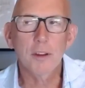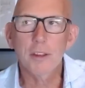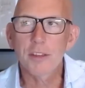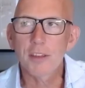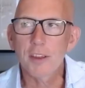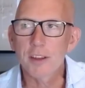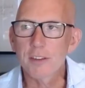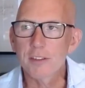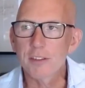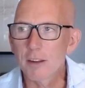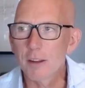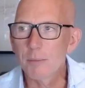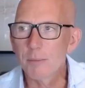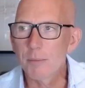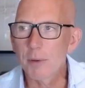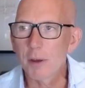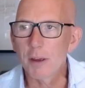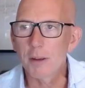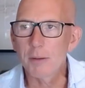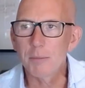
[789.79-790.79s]
of the things that
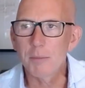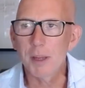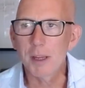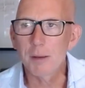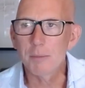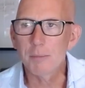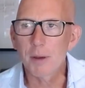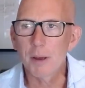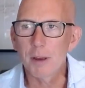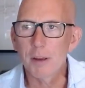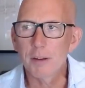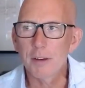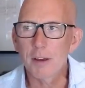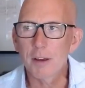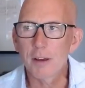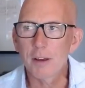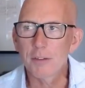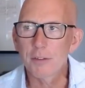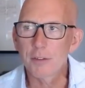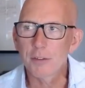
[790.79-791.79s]
me and Bern
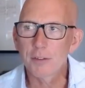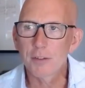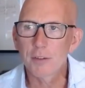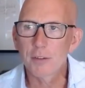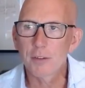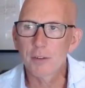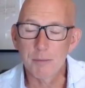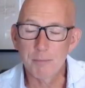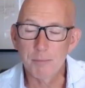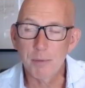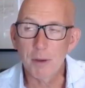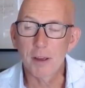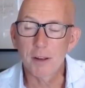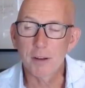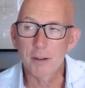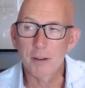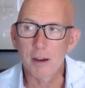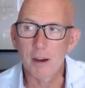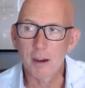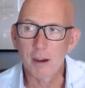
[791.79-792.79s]
does, and
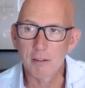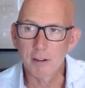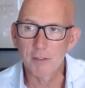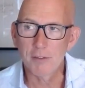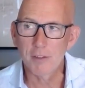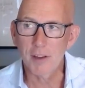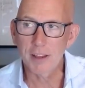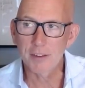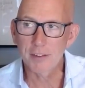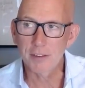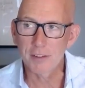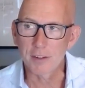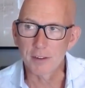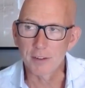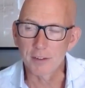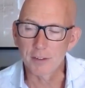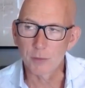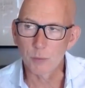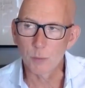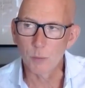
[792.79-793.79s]
Bern our
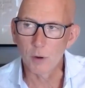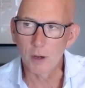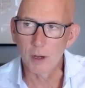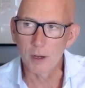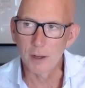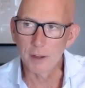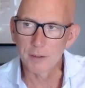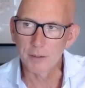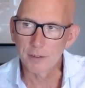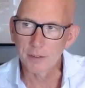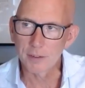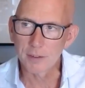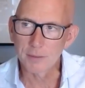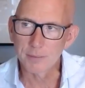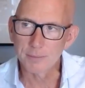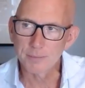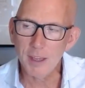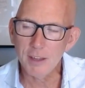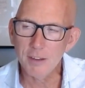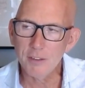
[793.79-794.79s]
investors, was
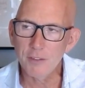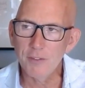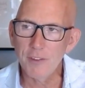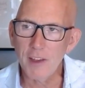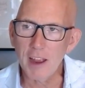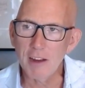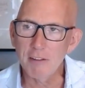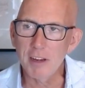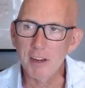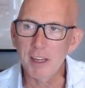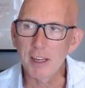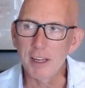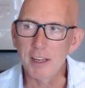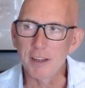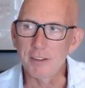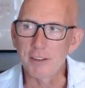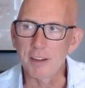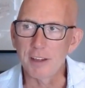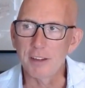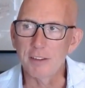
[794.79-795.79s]
it's very
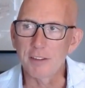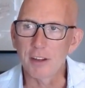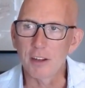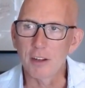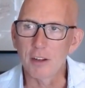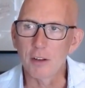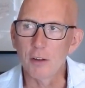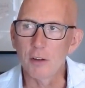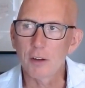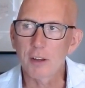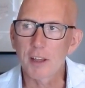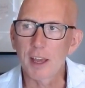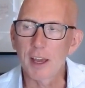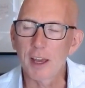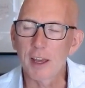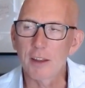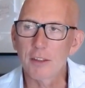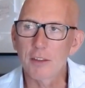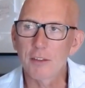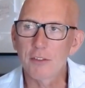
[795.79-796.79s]
easy to look
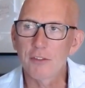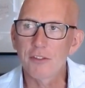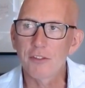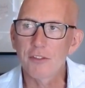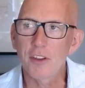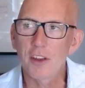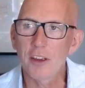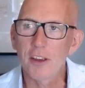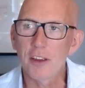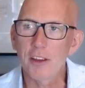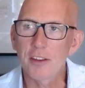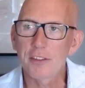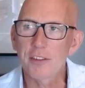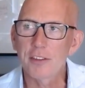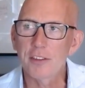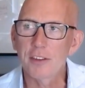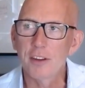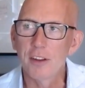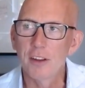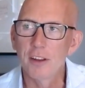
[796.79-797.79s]
at the
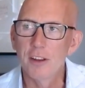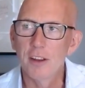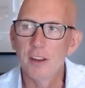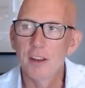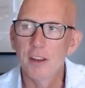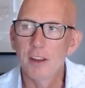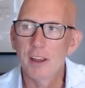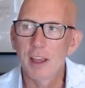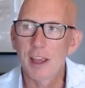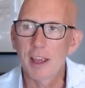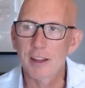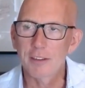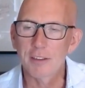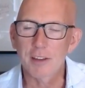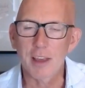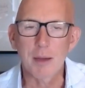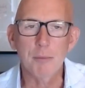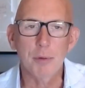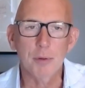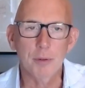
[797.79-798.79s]
first
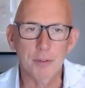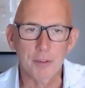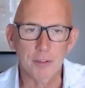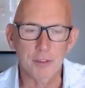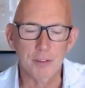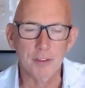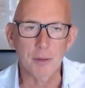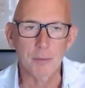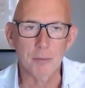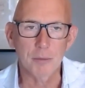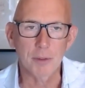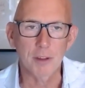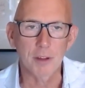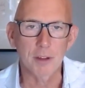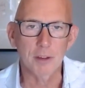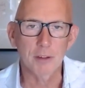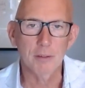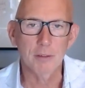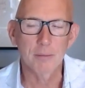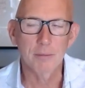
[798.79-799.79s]
examples of
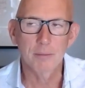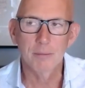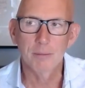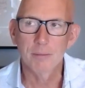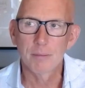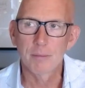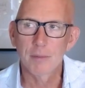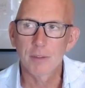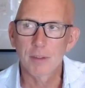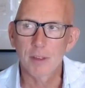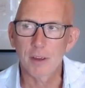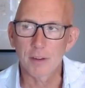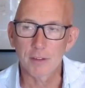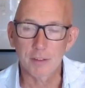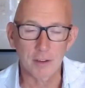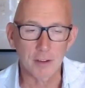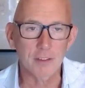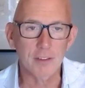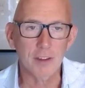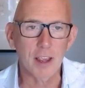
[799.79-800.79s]
something that are
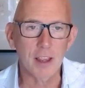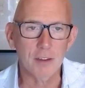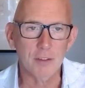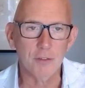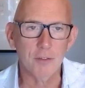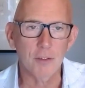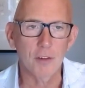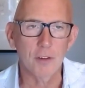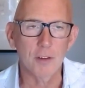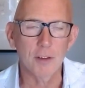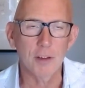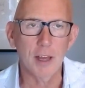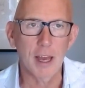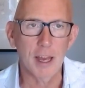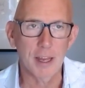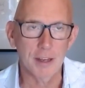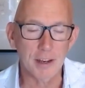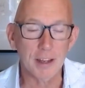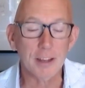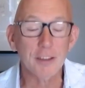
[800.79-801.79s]
successful
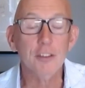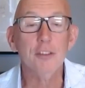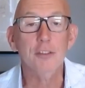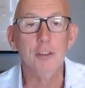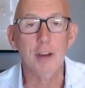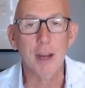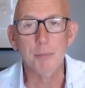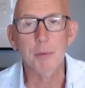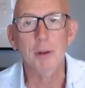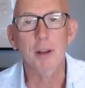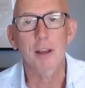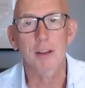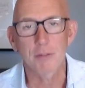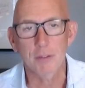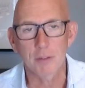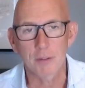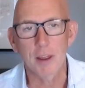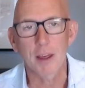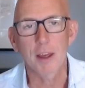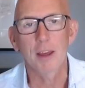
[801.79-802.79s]
and extrapolate
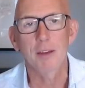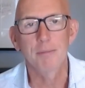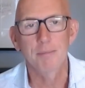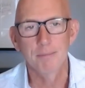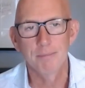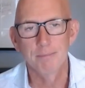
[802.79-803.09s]
from there.